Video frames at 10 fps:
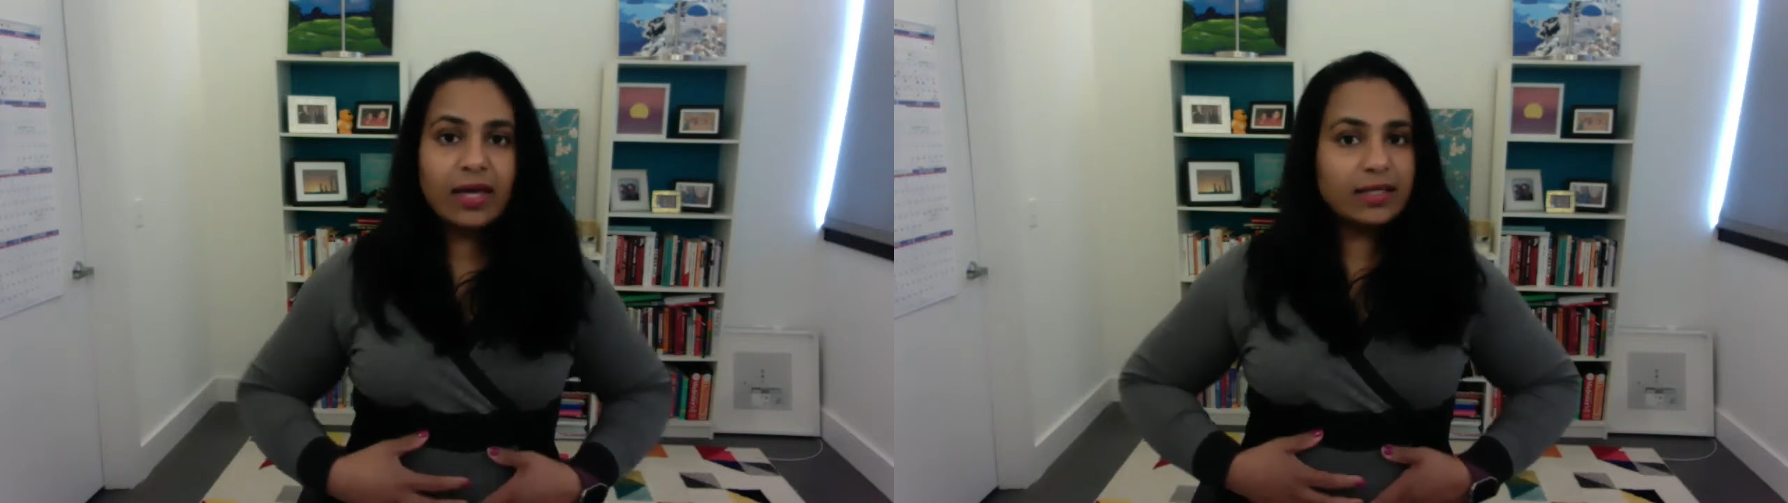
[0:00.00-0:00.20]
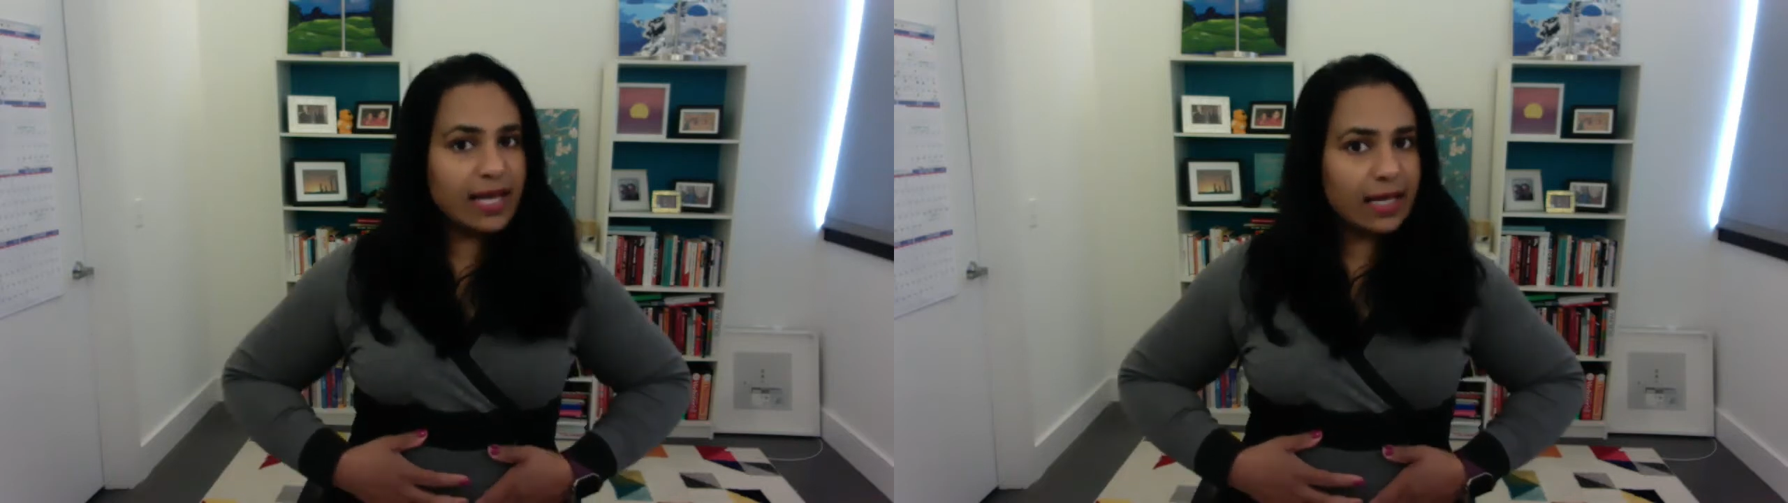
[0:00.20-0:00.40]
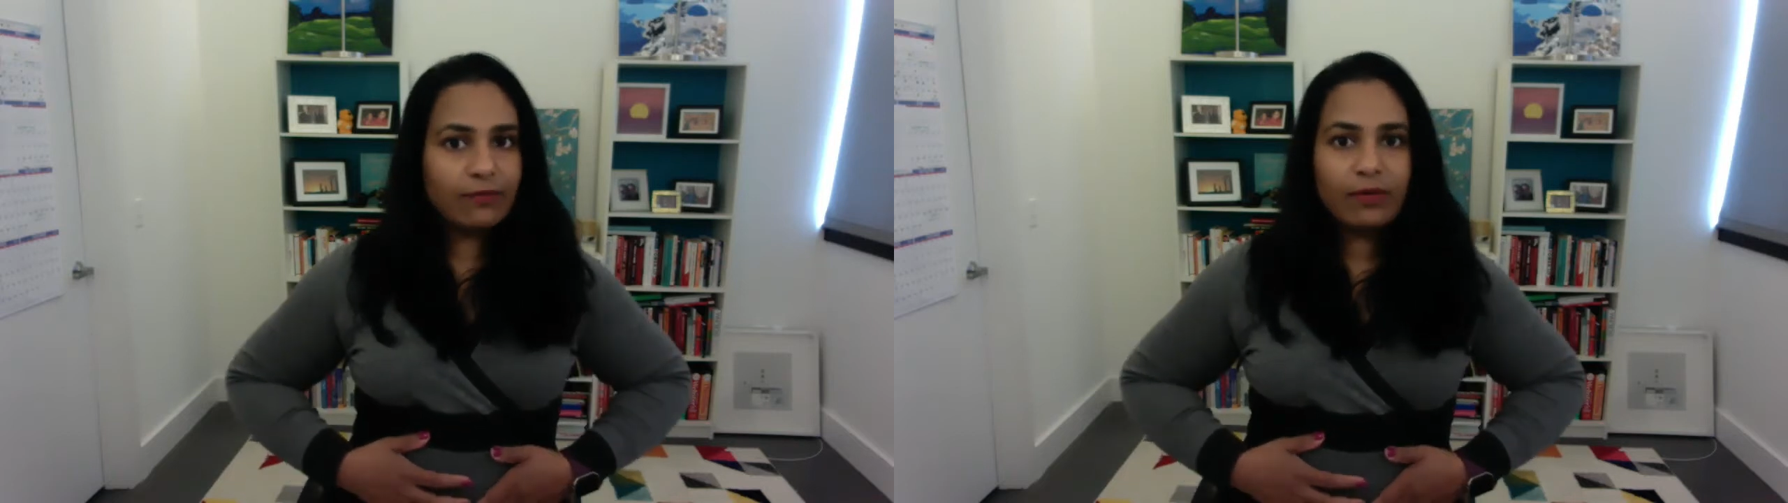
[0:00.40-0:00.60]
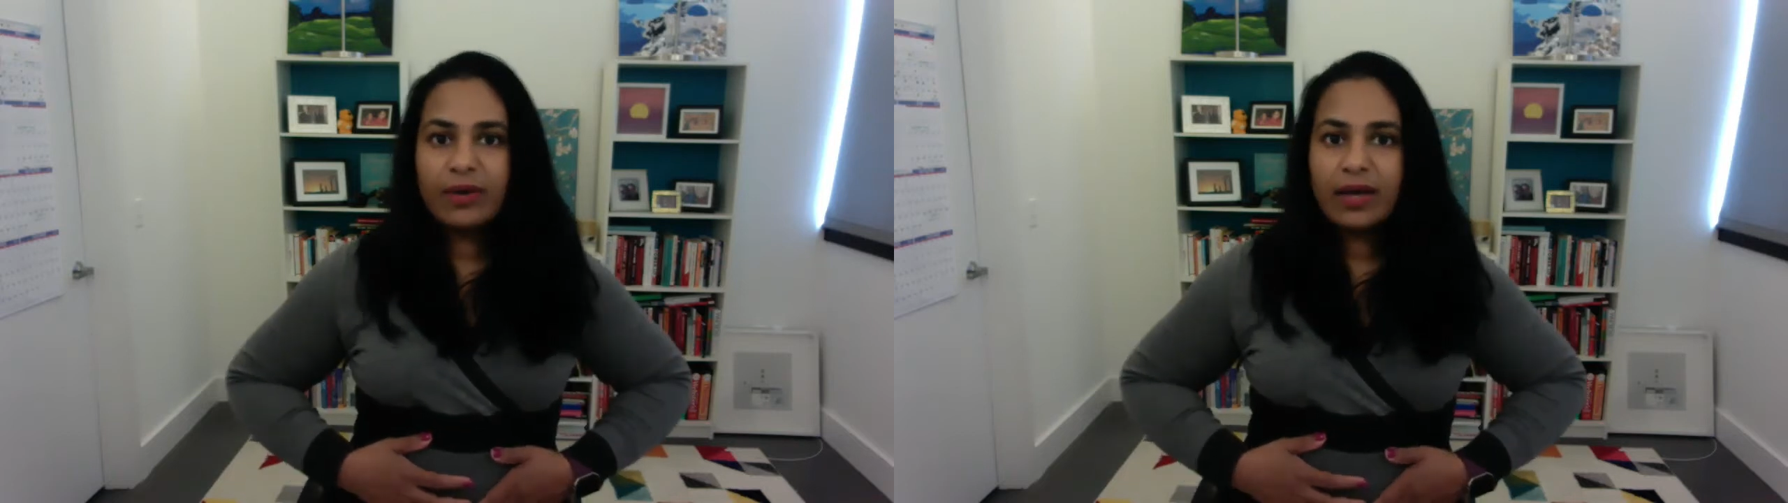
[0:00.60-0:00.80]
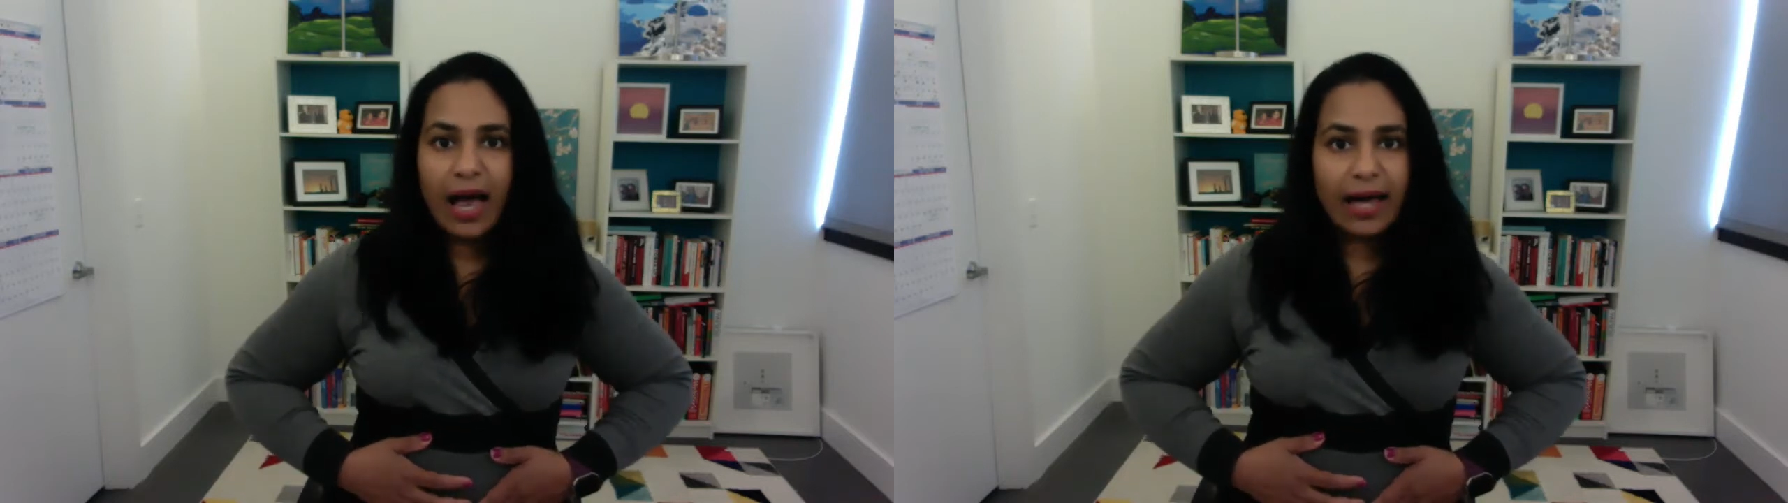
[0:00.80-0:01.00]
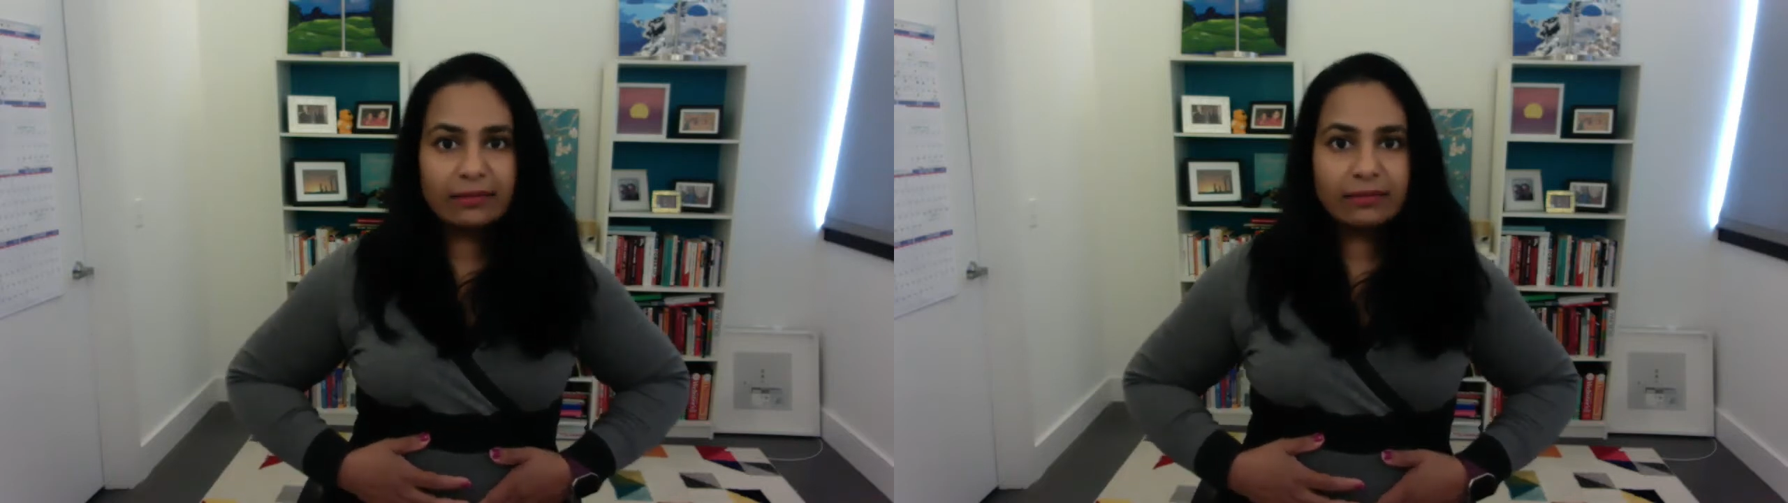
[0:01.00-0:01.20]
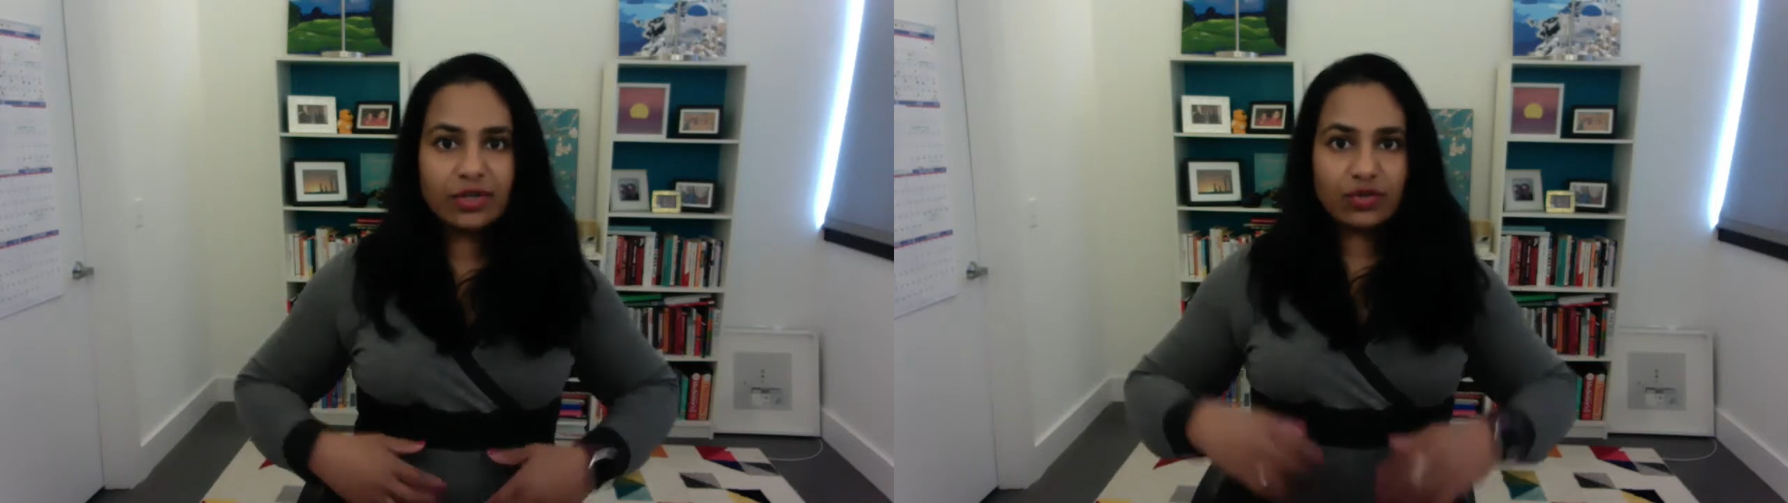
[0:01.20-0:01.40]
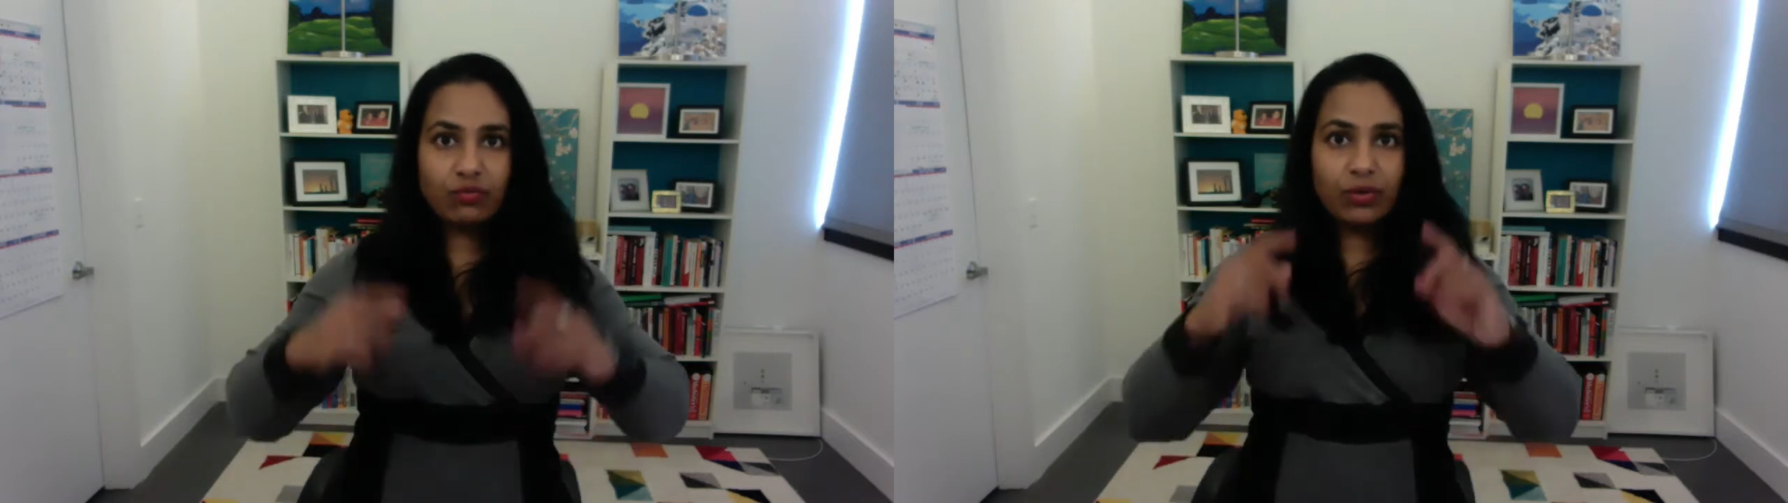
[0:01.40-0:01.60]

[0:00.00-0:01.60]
Take it from the gut. Just